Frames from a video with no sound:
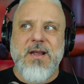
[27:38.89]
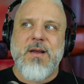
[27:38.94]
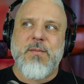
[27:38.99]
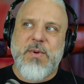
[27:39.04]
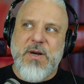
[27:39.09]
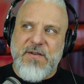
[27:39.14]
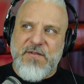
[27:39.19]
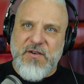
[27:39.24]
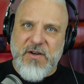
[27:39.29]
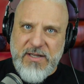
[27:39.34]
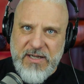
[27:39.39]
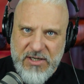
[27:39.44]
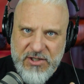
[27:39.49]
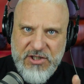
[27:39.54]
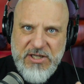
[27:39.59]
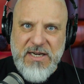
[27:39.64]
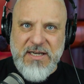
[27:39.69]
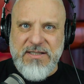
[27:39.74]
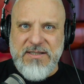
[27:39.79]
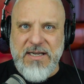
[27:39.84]
But if you're going
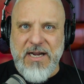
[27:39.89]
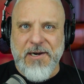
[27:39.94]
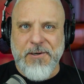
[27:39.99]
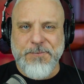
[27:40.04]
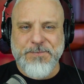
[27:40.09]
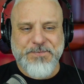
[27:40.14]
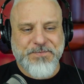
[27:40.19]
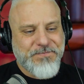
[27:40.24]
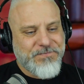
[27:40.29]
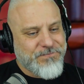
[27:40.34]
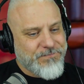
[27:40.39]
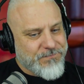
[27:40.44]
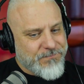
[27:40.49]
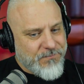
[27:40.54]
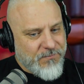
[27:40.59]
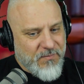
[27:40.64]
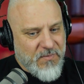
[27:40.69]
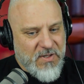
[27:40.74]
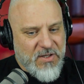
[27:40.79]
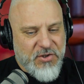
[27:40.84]
to chi sao,
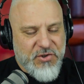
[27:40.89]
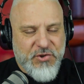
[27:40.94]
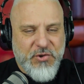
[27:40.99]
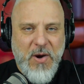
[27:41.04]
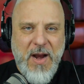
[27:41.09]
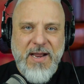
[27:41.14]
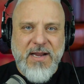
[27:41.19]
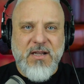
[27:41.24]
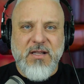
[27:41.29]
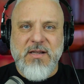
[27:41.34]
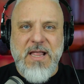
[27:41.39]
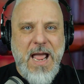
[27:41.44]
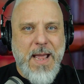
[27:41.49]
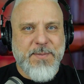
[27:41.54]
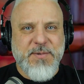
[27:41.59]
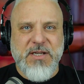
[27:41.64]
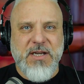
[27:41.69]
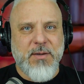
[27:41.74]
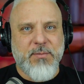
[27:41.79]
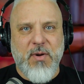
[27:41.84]
try
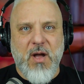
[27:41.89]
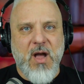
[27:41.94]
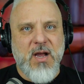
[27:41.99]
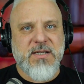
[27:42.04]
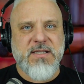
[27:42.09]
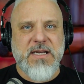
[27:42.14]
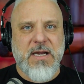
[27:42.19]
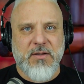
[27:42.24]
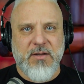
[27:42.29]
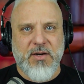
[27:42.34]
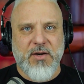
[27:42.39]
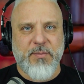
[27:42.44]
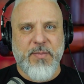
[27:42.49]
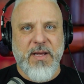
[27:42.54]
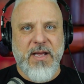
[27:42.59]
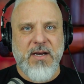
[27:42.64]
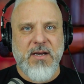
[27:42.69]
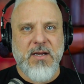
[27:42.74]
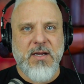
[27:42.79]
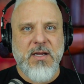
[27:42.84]
collapsing a bong sao a little
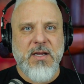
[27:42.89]
bit.